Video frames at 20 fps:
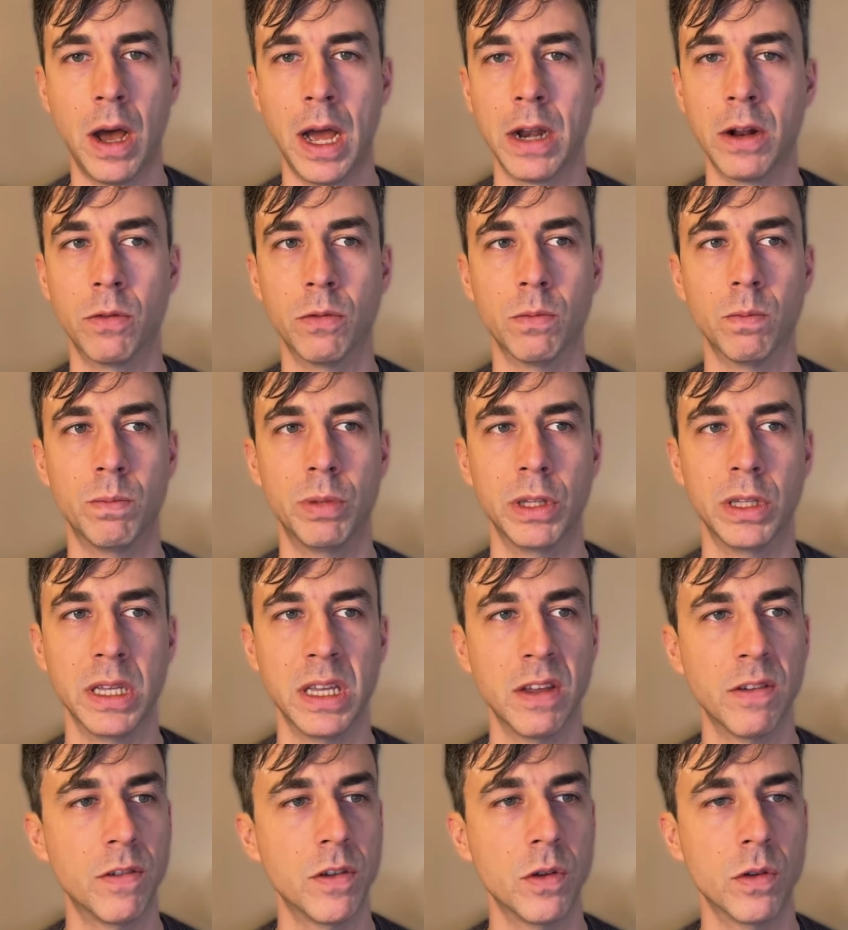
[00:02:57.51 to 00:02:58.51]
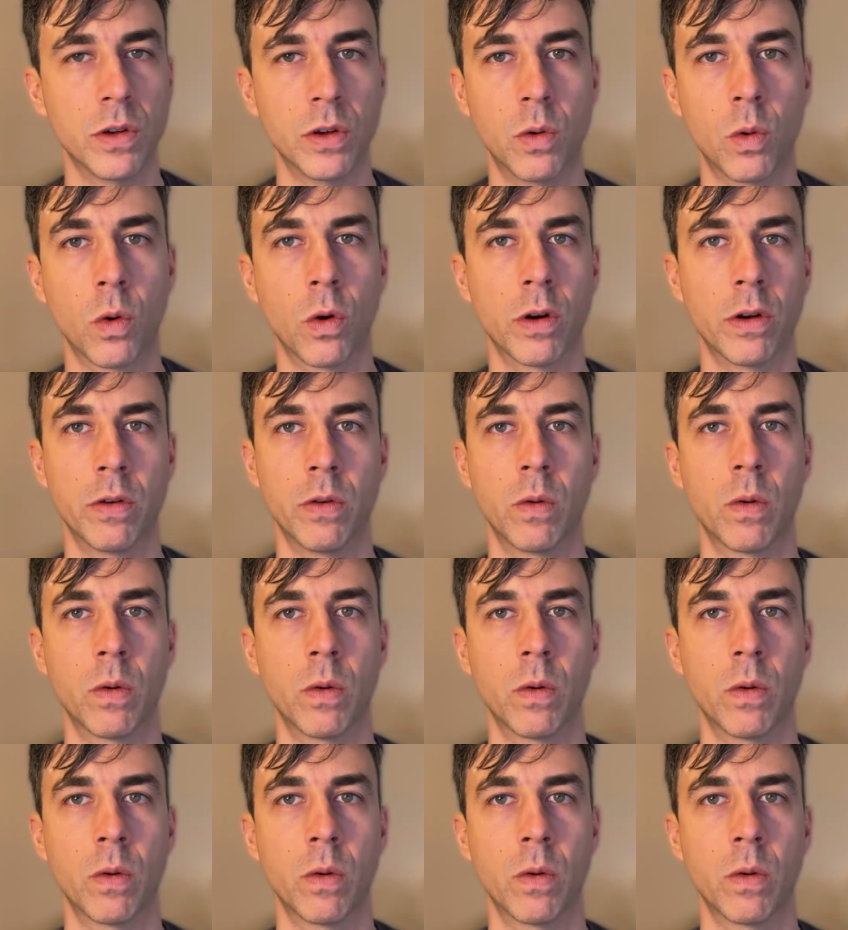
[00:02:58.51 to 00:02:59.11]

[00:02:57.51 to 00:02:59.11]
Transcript: I don't believe Unicorn